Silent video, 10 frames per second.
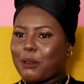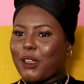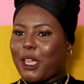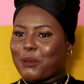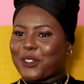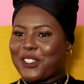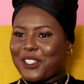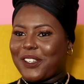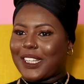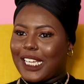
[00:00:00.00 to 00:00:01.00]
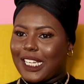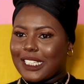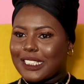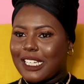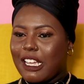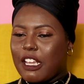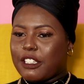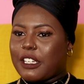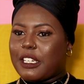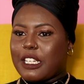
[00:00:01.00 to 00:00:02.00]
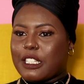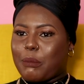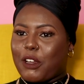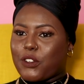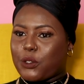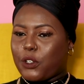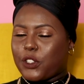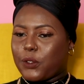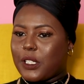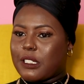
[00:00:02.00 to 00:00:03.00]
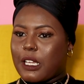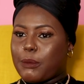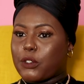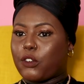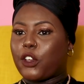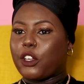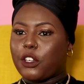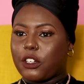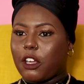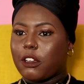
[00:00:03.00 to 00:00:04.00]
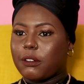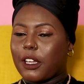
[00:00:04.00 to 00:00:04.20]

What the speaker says: to be able to do things. So you need to be resourceful in terms of who you know